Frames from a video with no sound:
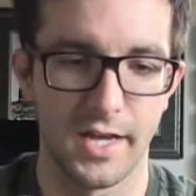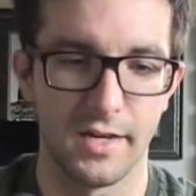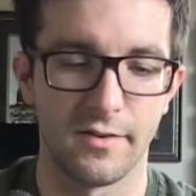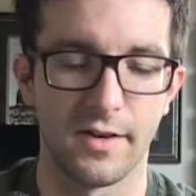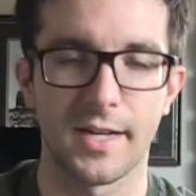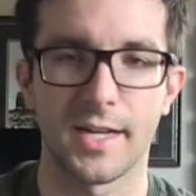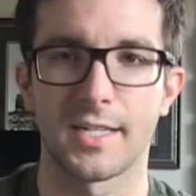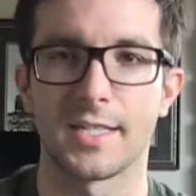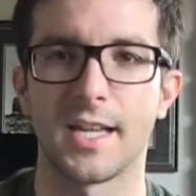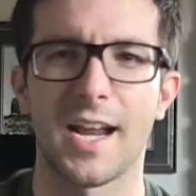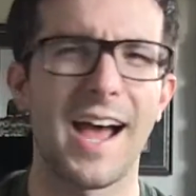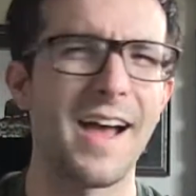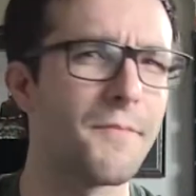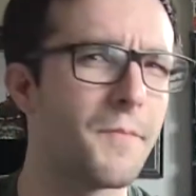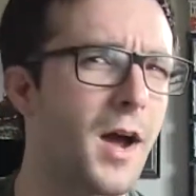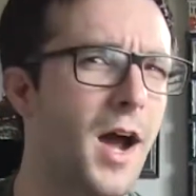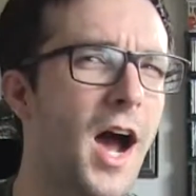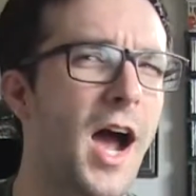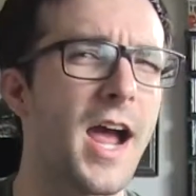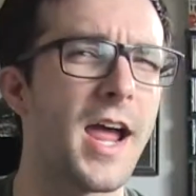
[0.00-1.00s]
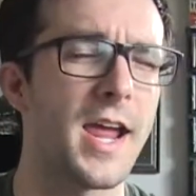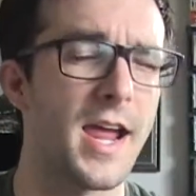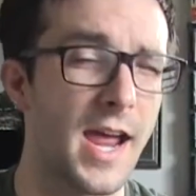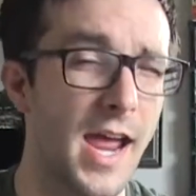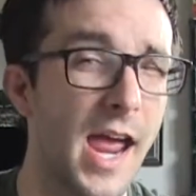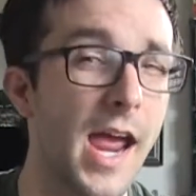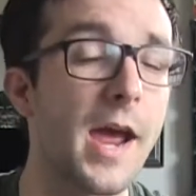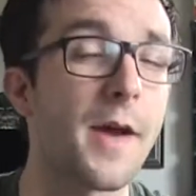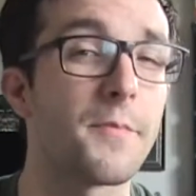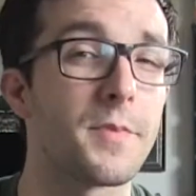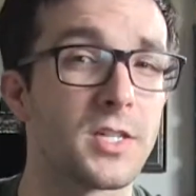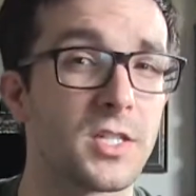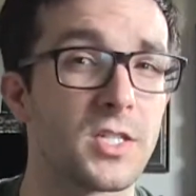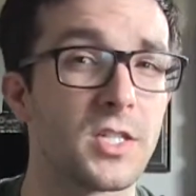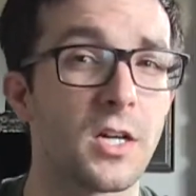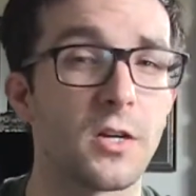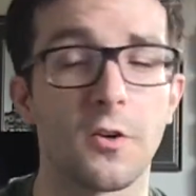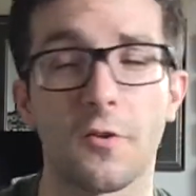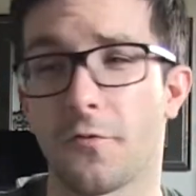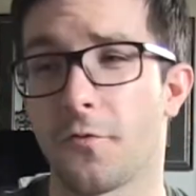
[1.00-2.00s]
Like I said, I am a
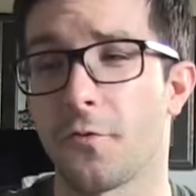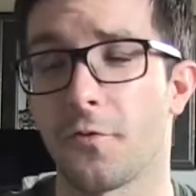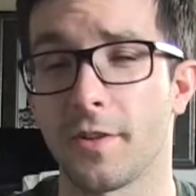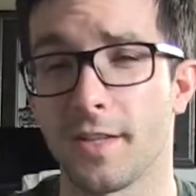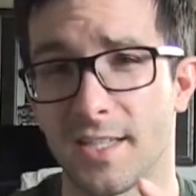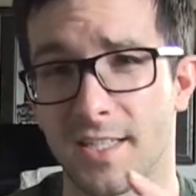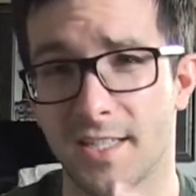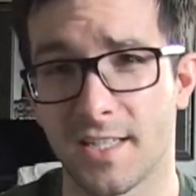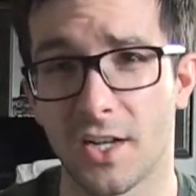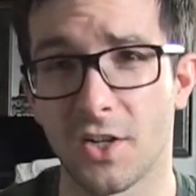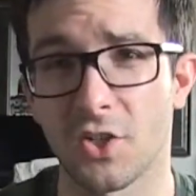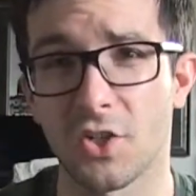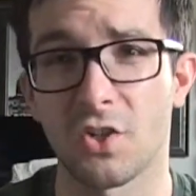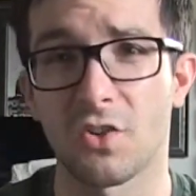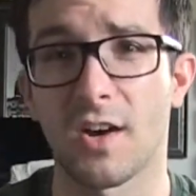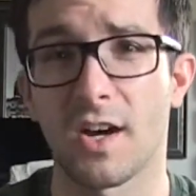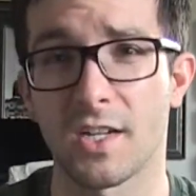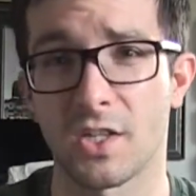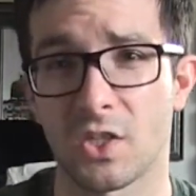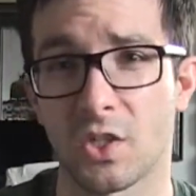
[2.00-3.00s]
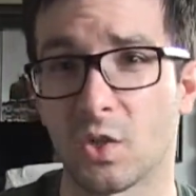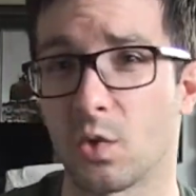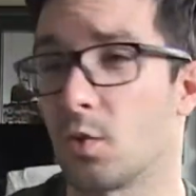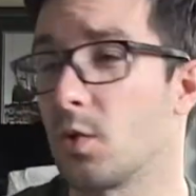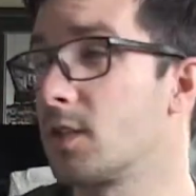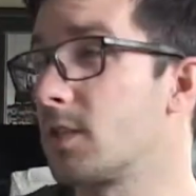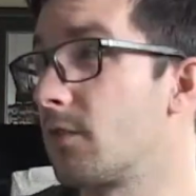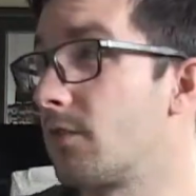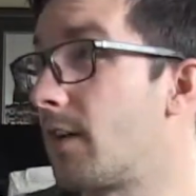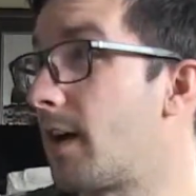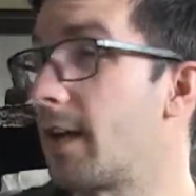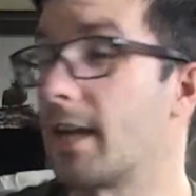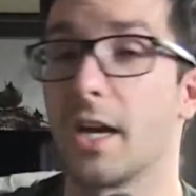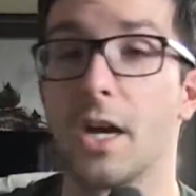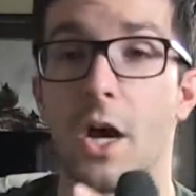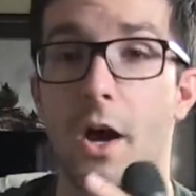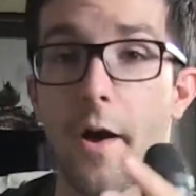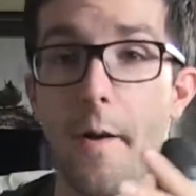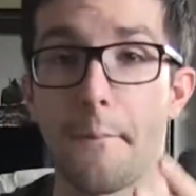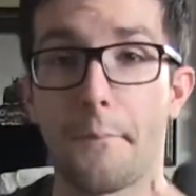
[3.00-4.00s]
sucker for these centralized stories of like,
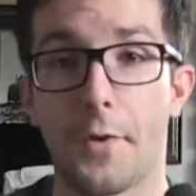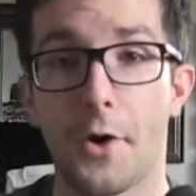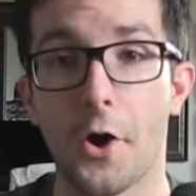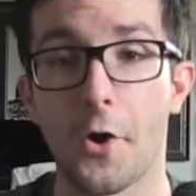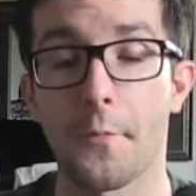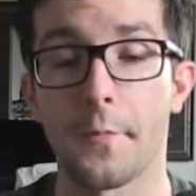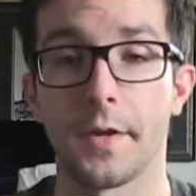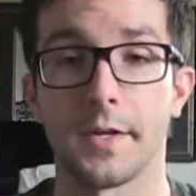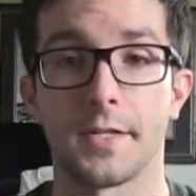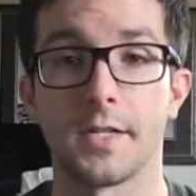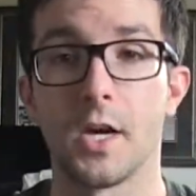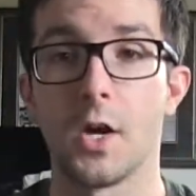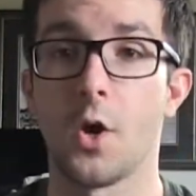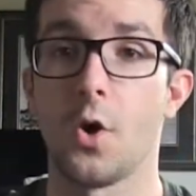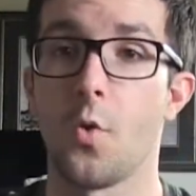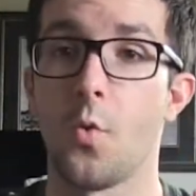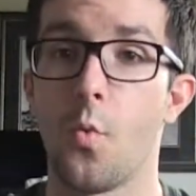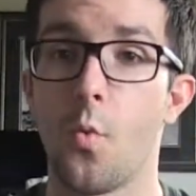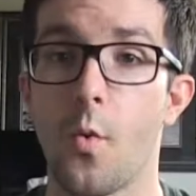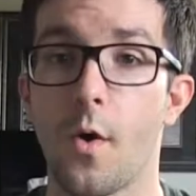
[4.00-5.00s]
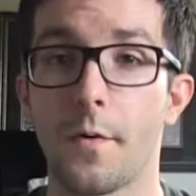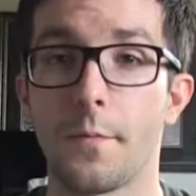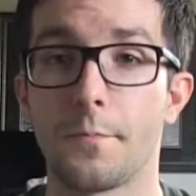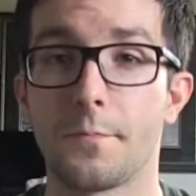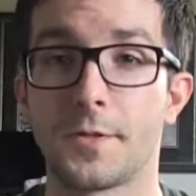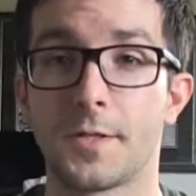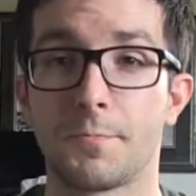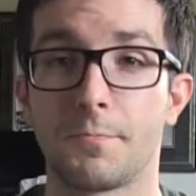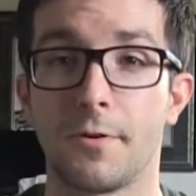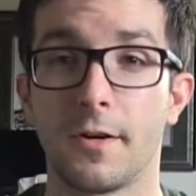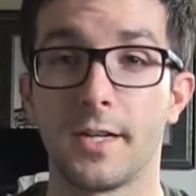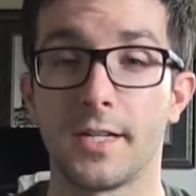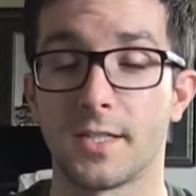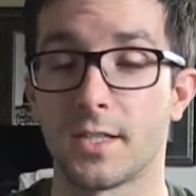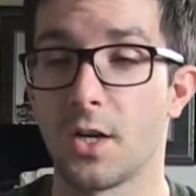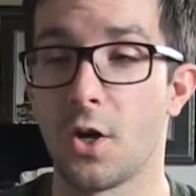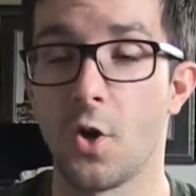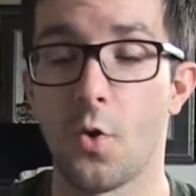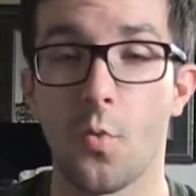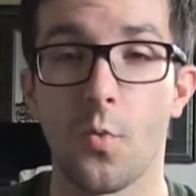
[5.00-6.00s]
apartment, one place,
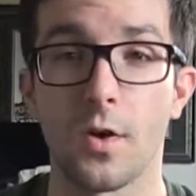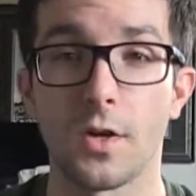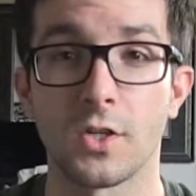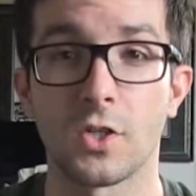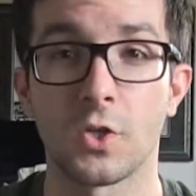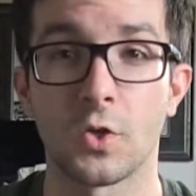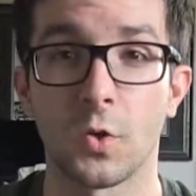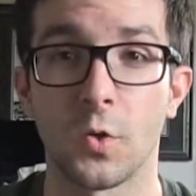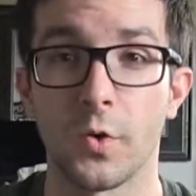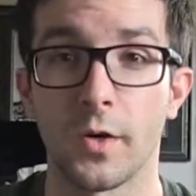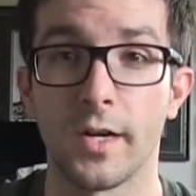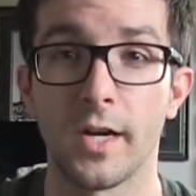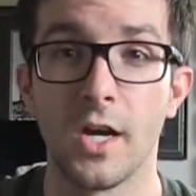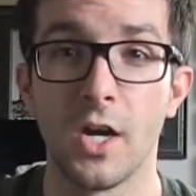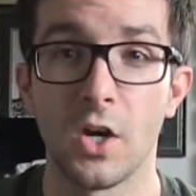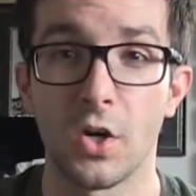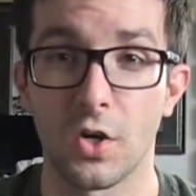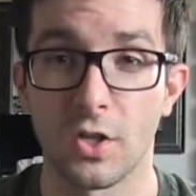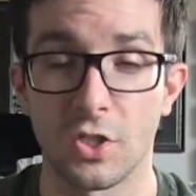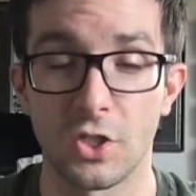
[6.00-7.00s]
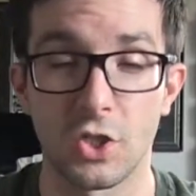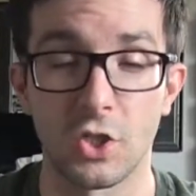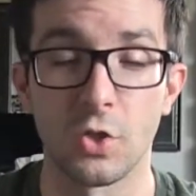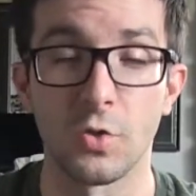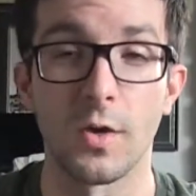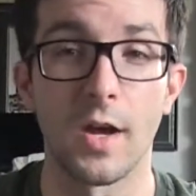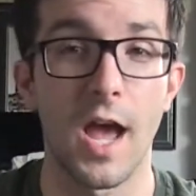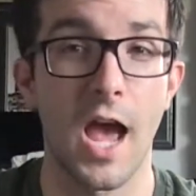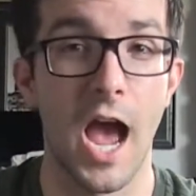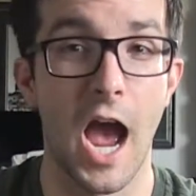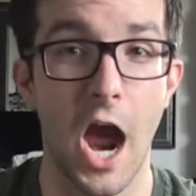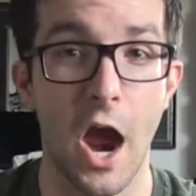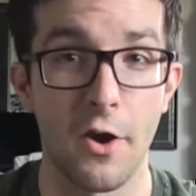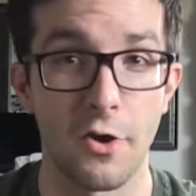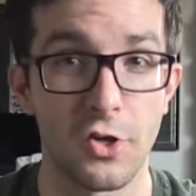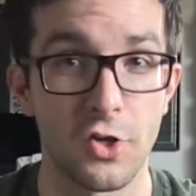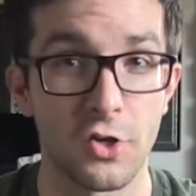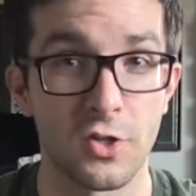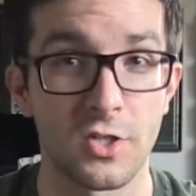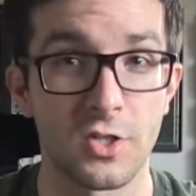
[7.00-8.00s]
one story, let's do it. How are
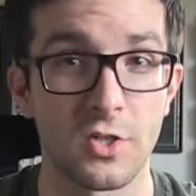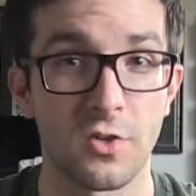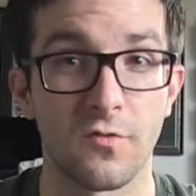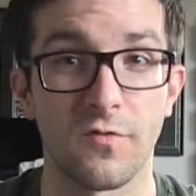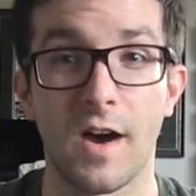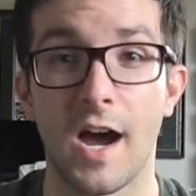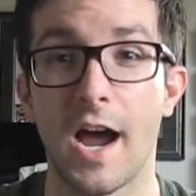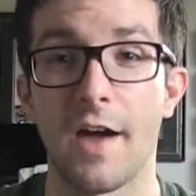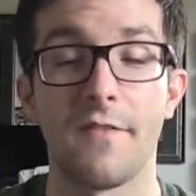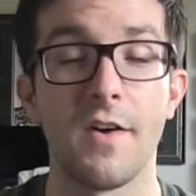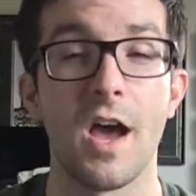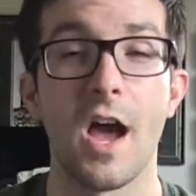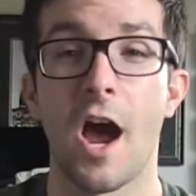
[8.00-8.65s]
you going to survive?